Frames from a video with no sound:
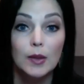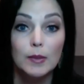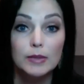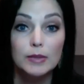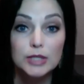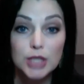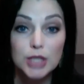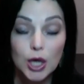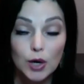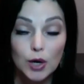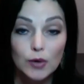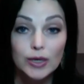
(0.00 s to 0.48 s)

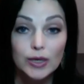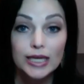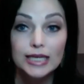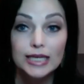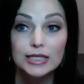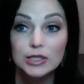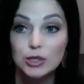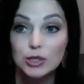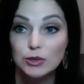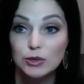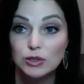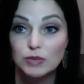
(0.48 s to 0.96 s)
Tony
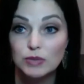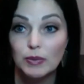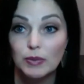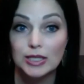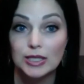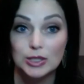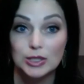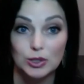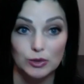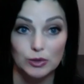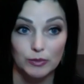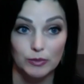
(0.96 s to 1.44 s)
is who
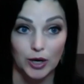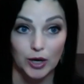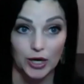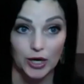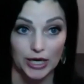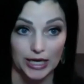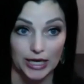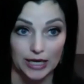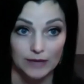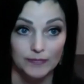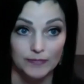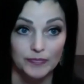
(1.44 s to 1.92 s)
sponsored
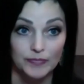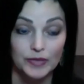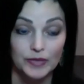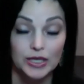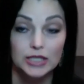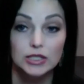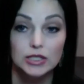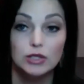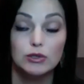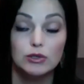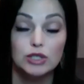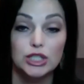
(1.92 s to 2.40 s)
Maria.
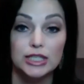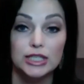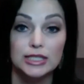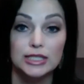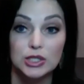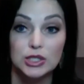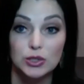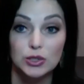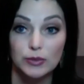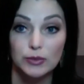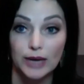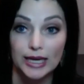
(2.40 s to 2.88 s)
So she is
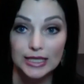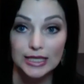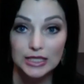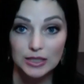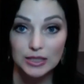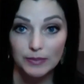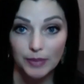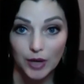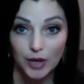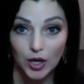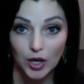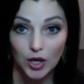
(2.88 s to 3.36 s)
direct
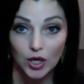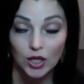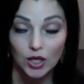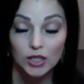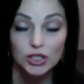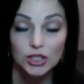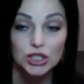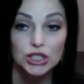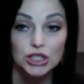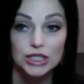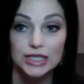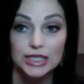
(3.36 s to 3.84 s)
to
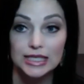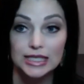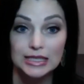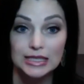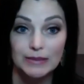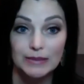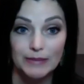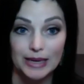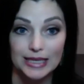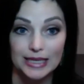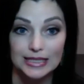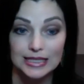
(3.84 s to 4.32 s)
Paul. She is
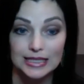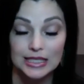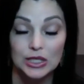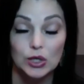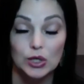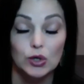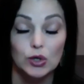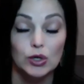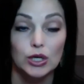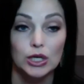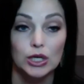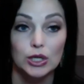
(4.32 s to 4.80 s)
amazing.
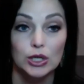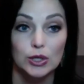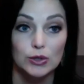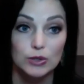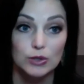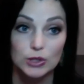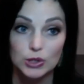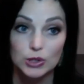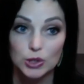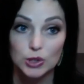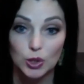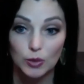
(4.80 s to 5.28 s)
You're going to
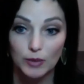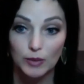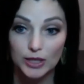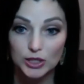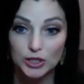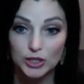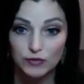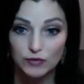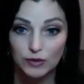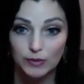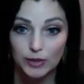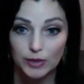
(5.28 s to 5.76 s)
learn so much
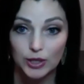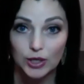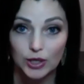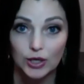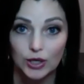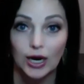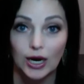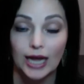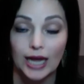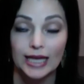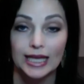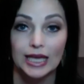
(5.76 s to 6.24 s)
from
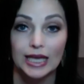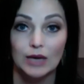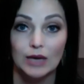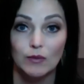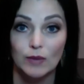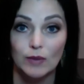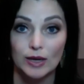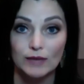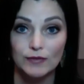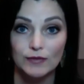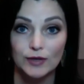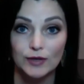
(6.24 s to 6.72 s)
her. I can't
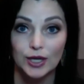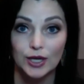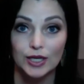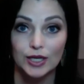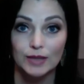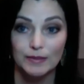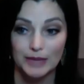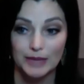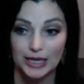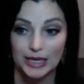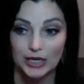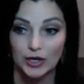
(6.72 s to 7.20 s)
wait for y'all
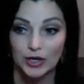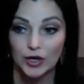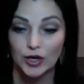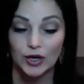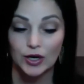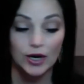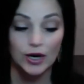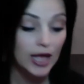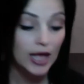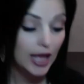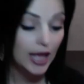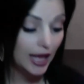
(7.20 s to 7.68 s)
to meet
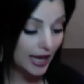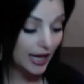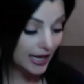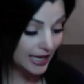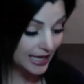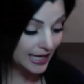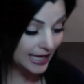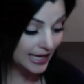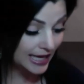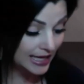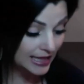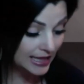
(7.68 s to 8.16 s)
her.
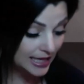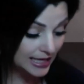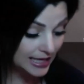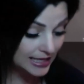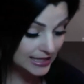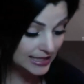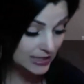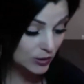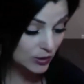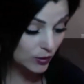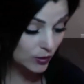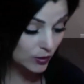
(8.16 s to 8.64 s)
Again, that
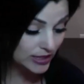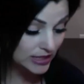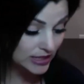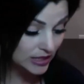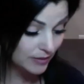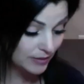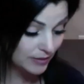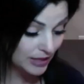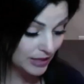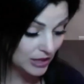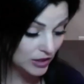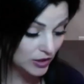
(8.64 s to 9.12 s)
is going to
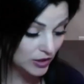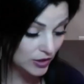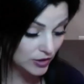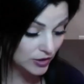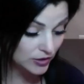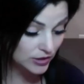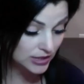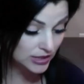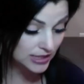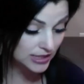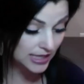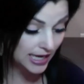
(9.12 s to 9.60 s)
be
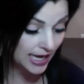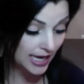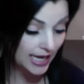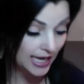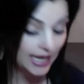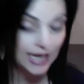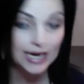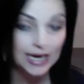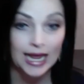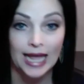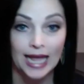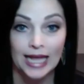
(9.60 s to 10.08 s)
Thursday
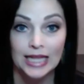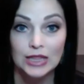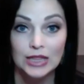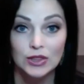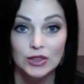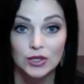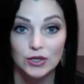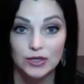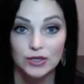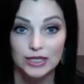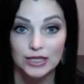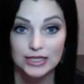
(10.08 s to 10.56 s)
at
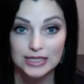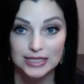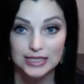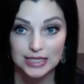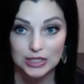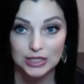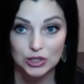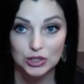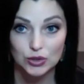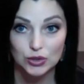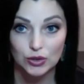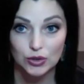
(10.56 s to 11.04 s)
8:30
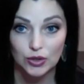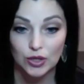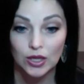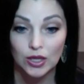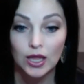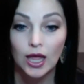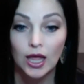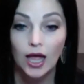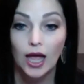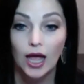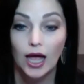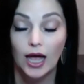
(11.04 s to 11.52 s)
Central
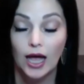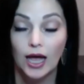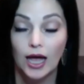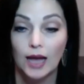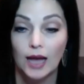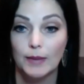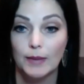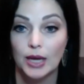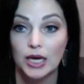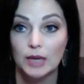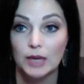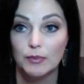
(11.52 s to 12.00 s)

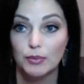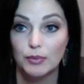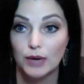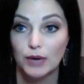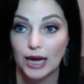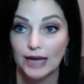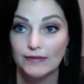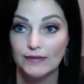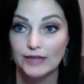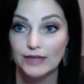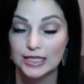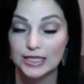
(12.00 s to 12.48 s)
on a
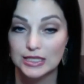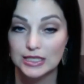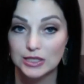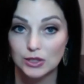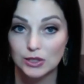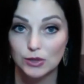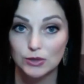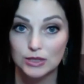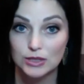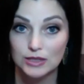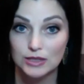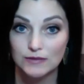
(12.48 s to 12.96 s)
private
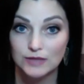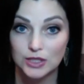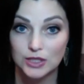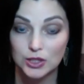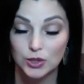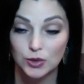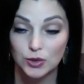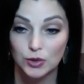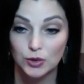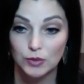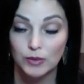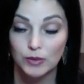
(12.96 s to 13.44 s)
exclusive
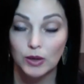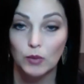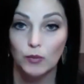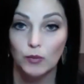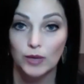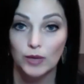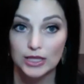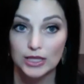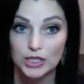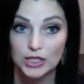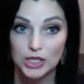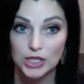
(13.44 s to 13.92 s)
Zoom
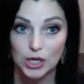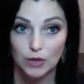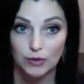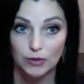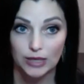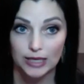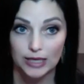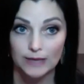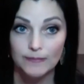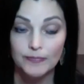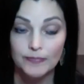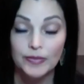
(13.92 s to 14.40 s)
with
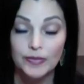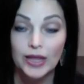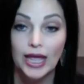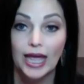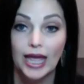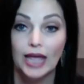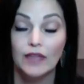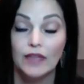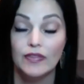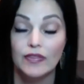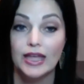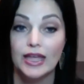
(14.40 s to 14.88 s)
Tony.
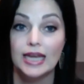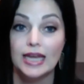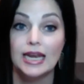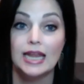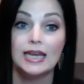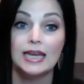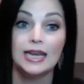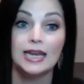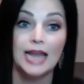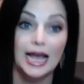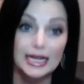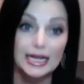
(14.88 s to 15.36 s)
And then
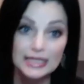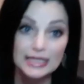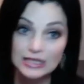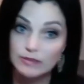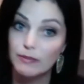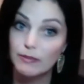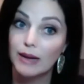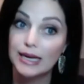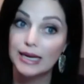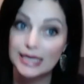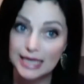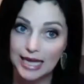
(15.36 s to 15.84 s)
next
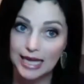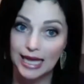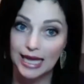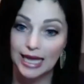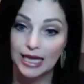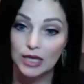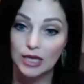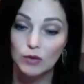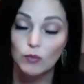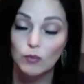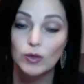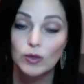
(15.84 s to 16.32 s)

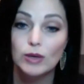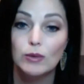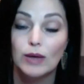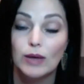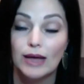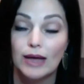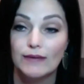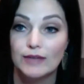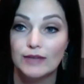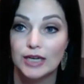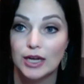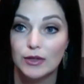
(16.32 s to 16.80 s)
Monday, we will
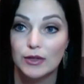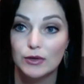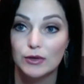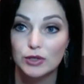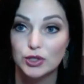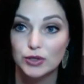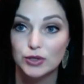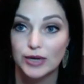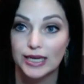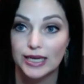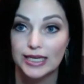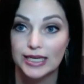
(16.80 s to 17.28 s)
have another
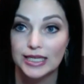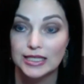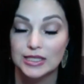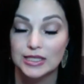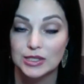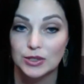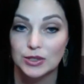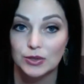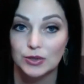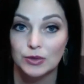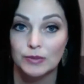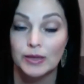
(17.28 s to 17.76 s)
training
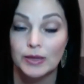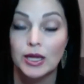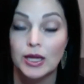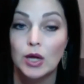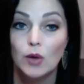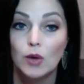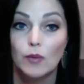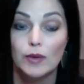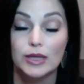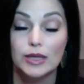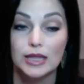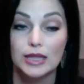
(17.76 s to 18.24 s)
Zoom
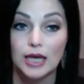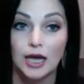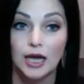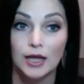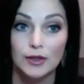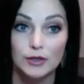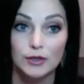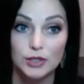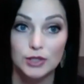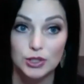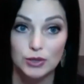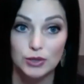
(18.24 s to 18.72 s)
with
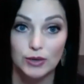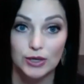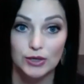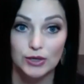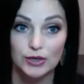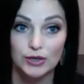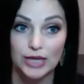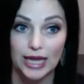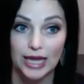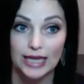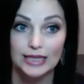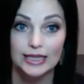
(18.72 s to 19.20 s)
other
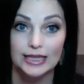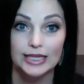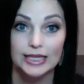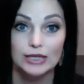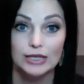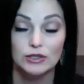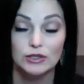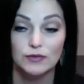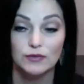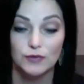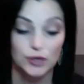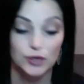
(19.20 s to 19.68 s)
200K
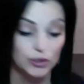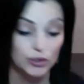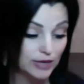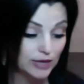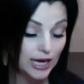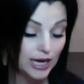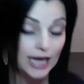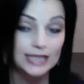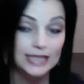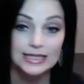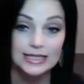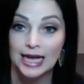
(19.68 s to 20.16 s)
leaders for you
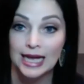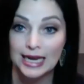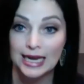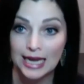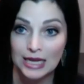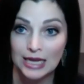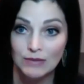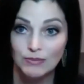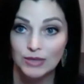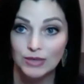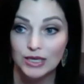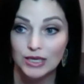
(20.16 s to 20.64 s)
guys at
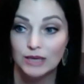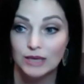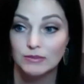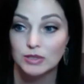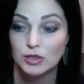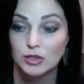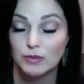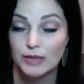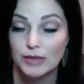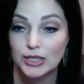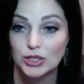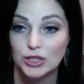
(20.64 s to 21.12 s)
8 p.m.
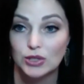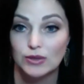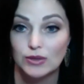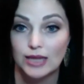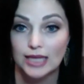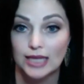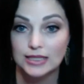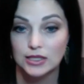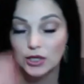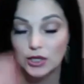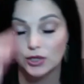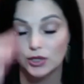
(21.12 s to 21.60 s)
So make sure
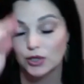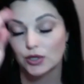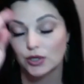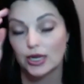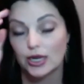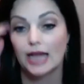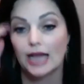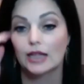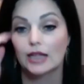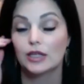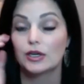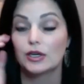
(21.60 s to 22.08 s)
that's on your
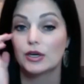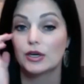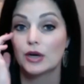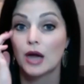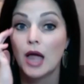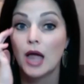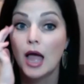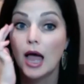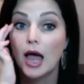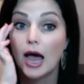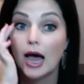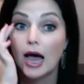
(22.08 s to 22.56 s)

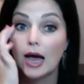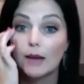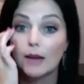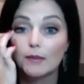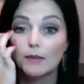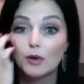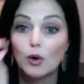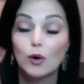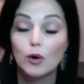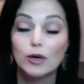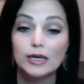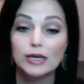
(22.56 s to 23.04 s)

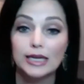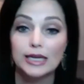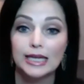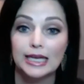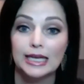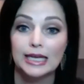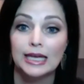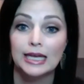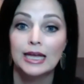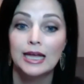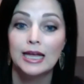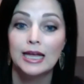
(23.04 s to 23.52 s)
calendar. Kortney,